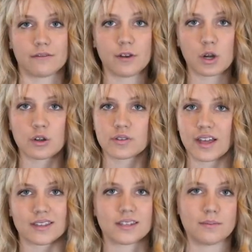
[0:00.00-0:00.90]
photos,
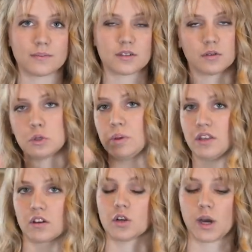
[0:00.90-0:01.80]
that seemed to be
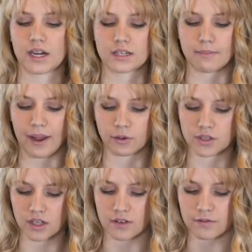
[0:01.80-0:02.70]
the correct
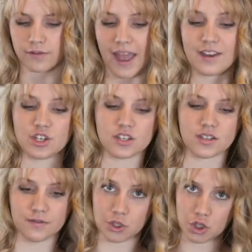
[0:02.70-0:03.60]
amount of edges
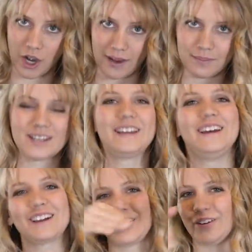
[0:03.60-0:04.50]
of striped
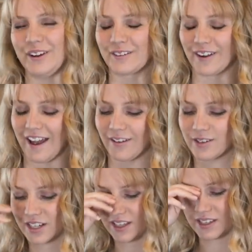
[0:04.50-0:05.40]
going
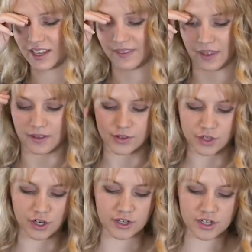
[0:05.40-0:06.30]
around inside the
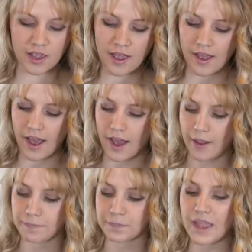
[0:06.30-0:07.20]
skirt.
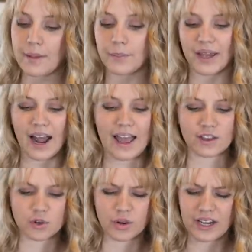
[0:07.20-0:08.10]
But I
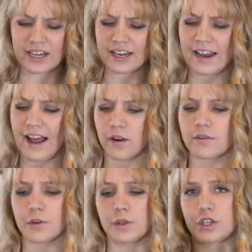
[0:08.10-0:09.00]
created it out
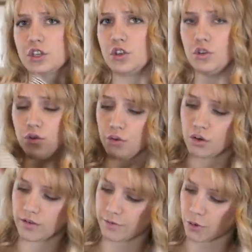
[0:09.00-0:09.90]
of only
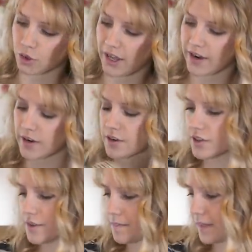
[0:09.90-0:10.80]
2 full
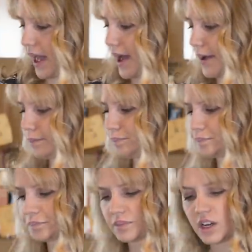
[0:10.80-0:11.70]
layers.
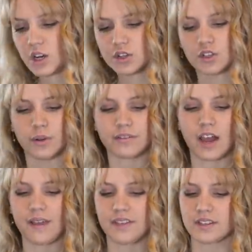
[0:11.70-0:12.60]
So we've
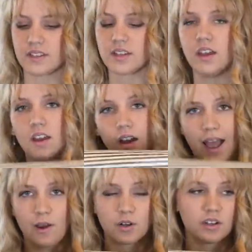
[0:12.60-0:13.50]
got this
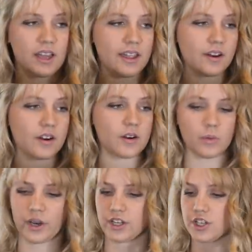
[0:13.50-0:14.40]
outer layer,
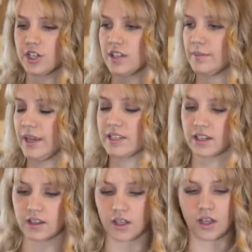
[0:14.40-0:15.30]
which is
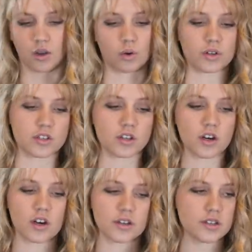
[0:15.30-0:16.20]
basically a gourd
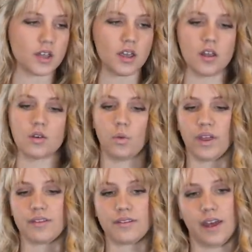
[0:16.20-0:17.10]
skirt
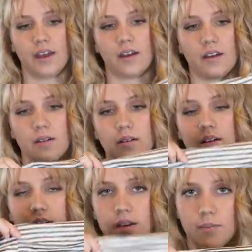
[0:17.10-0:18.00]
with a
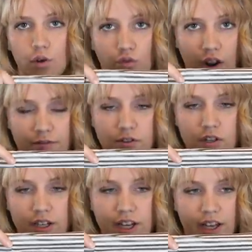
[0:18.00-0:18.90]

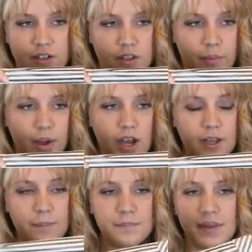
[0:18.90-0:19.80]
ruffle attached to the
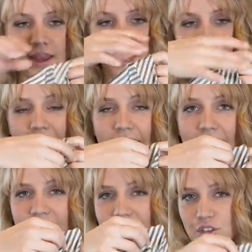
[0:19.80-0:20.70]
bottom.
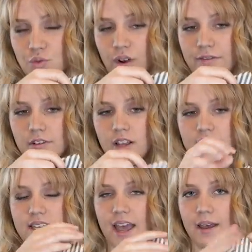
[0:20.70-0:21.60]
And each ruffle
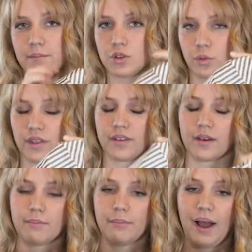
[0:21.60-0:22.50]
is hemmed with
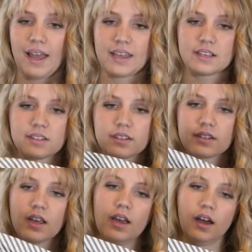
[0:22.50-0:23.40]
a
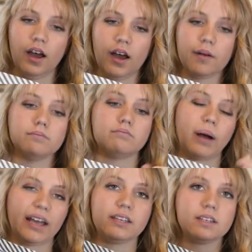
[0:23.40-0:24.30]
bias
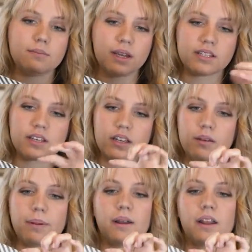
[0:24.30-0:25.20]
binding,
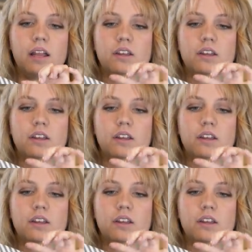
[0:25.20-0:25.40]
basically about 1.5